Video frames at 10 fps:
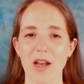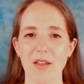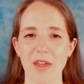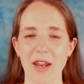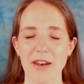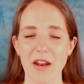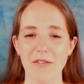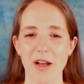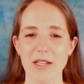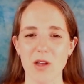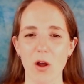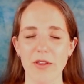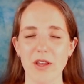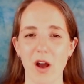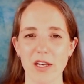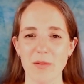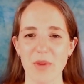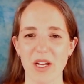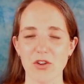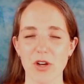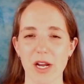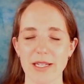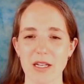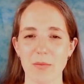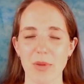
that identifies all the on-demand transit